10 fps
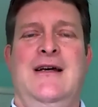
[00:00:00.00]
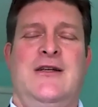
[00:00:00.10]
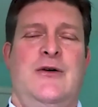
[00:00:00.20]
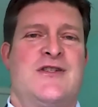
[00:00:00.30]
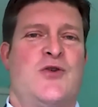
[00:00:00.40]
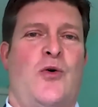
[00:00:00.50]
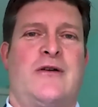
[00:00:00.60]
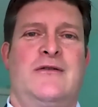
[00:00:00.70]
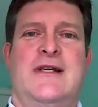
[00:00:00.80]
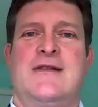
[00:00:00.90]

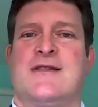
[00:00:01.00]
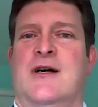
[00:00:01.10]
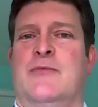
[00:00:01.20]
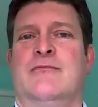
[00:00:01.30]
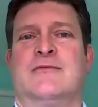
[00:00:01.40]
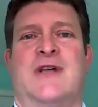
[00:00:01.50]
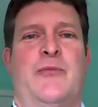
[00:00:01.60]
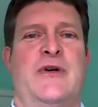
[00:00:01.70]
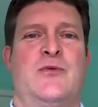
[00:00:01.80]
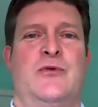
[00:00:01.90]
historically, some
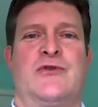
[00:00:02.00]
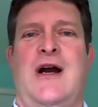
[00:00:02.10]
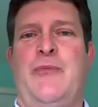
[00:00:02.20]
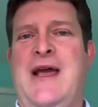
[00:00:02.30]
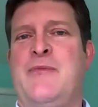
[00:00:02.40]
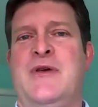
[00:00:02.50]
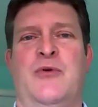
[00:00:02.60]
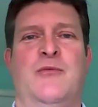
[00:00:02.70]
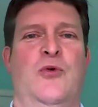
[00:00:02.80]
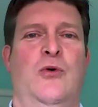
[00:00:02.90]
companies will try to pay
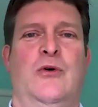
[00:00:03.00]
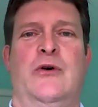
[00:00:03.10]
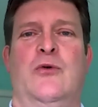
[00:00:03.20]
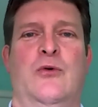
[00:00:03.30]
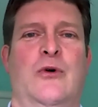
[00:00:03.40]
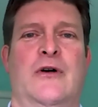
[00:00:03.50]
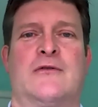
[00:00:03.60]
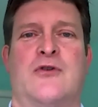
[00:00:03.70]
people more or